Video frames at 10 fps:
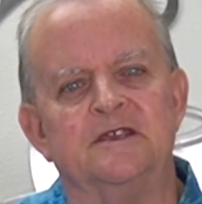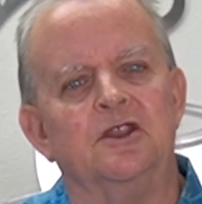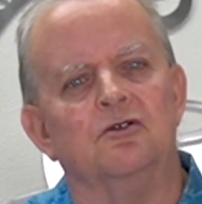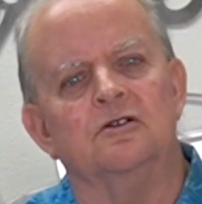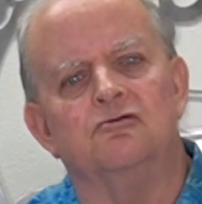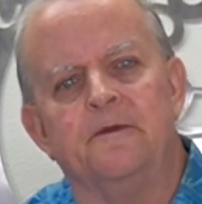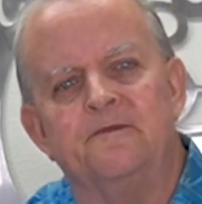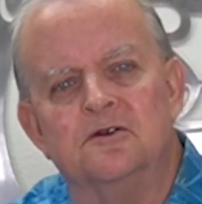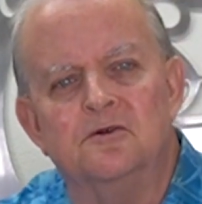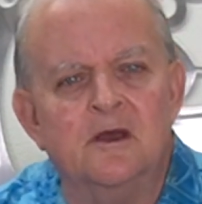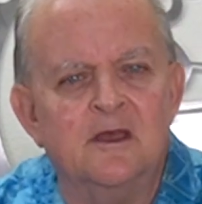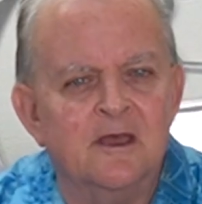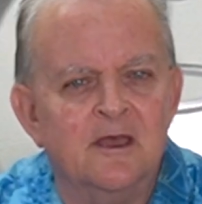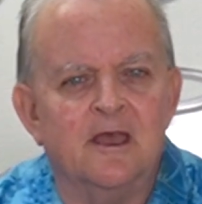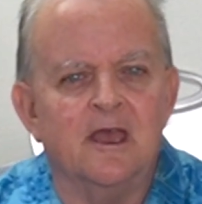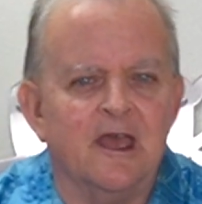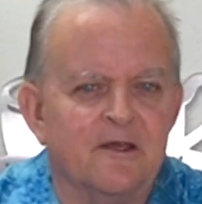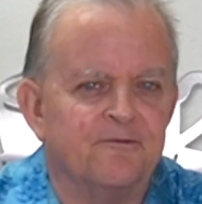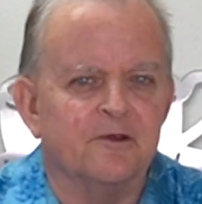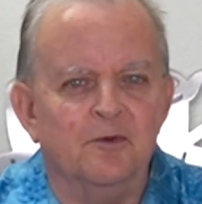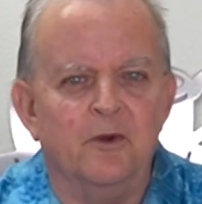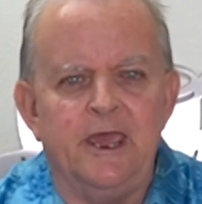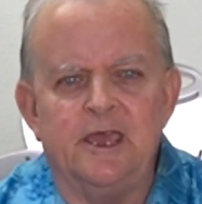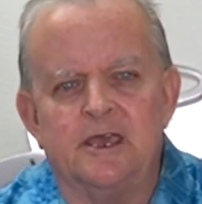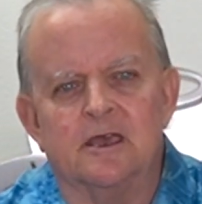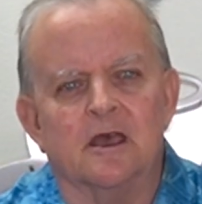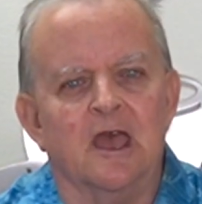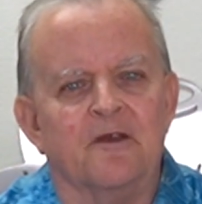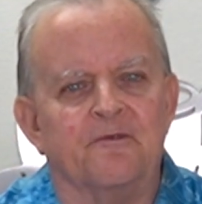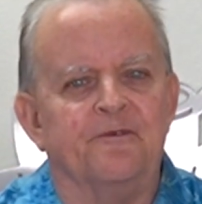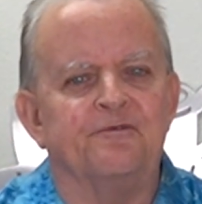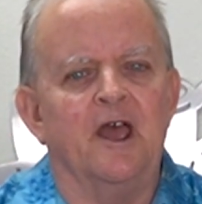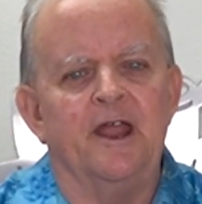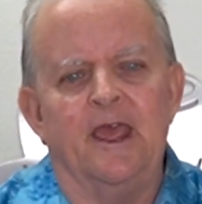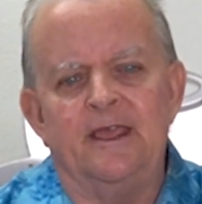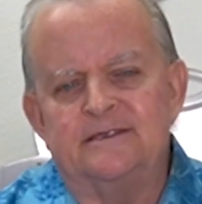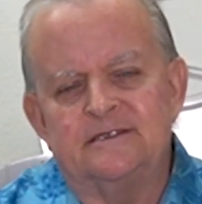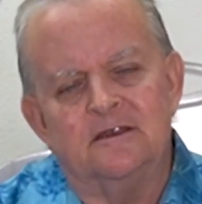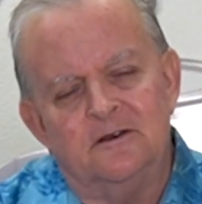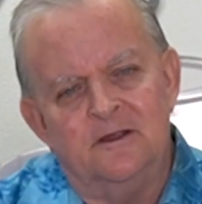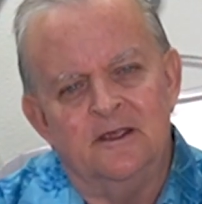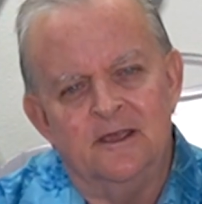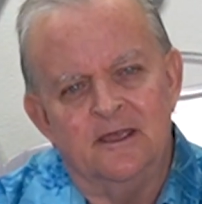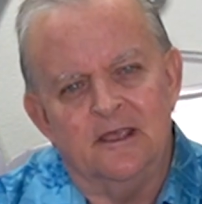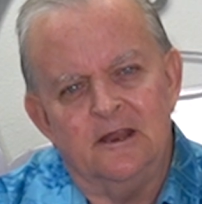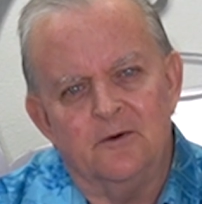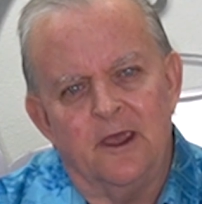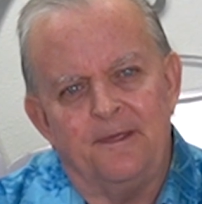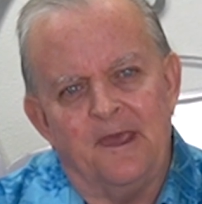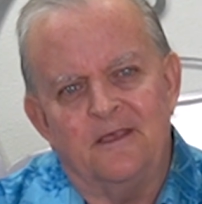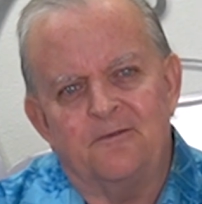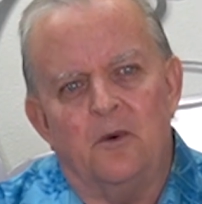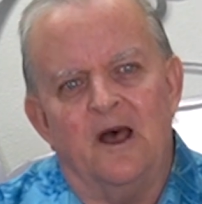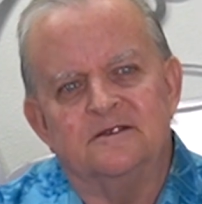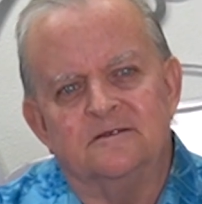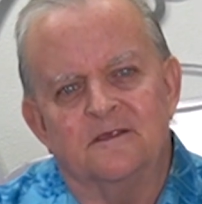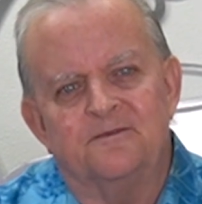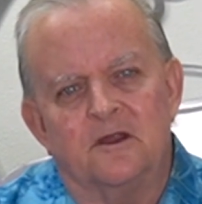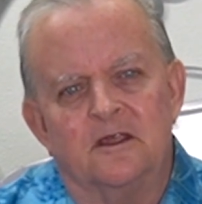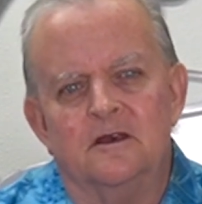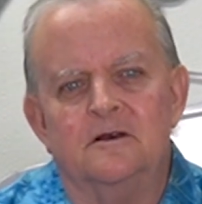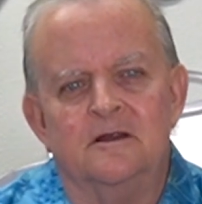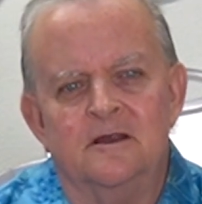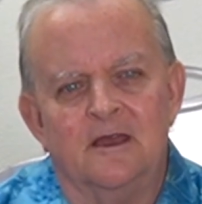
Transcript: I do a new review every week, every Friday. So anyway, thanks for watching this video.